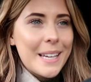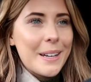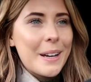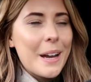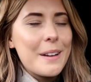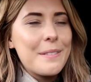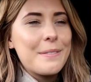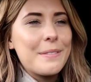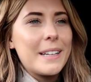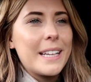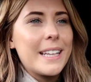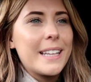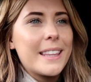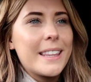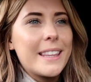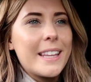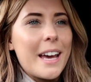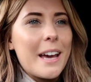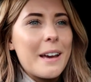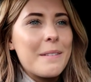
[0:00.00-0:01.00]
so hopefully
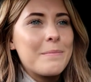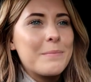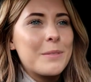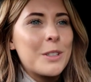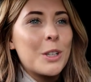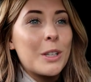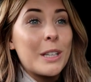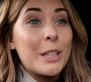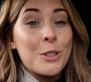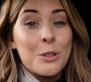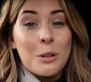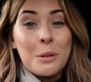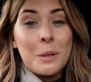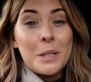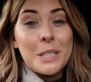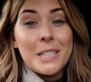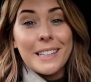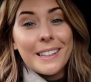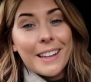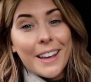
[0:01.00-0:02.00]
you'll enjoy
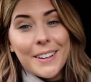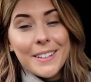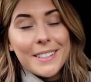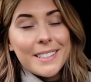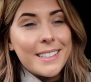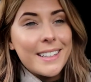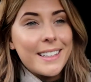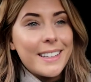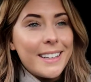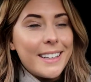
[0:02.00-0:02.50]
watching those.